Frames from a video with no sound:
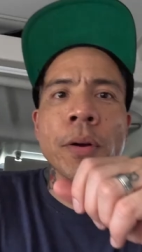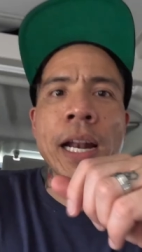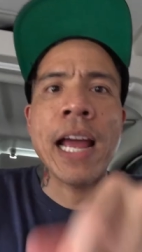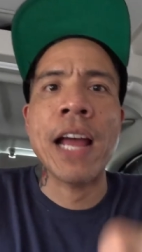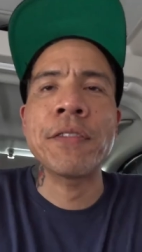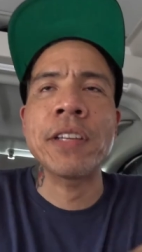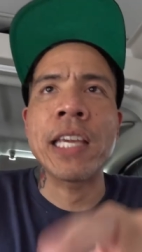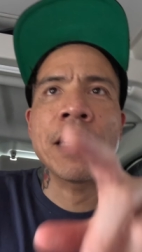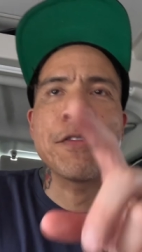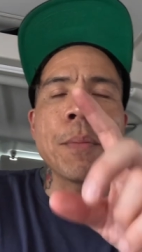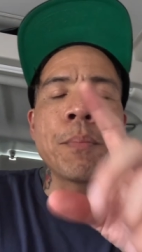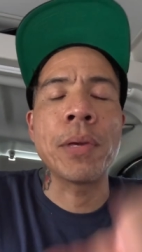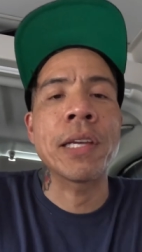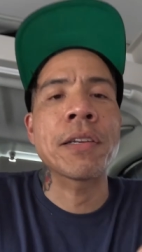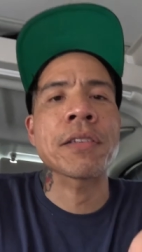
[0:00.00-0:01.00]
But I have to give a
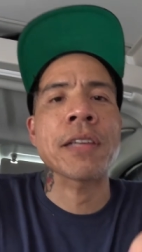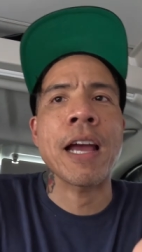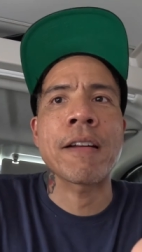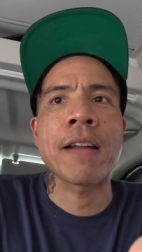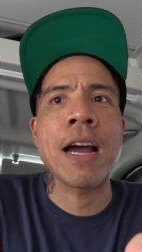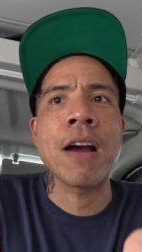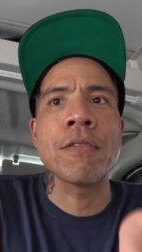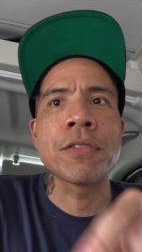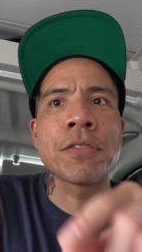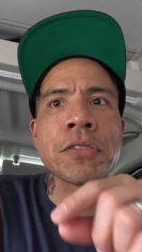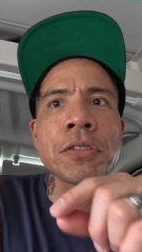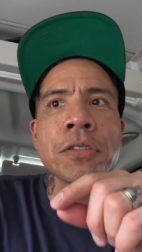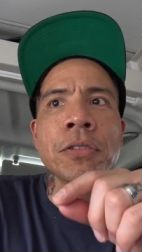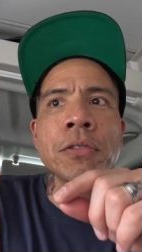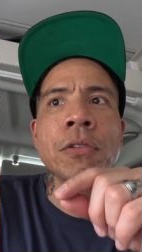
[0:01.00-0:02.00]
big shout out
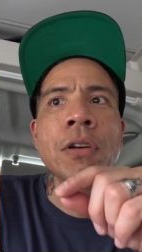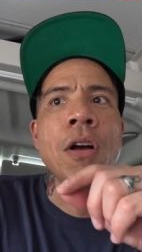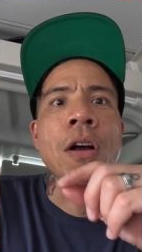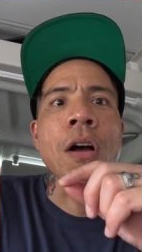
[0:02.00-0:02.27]
to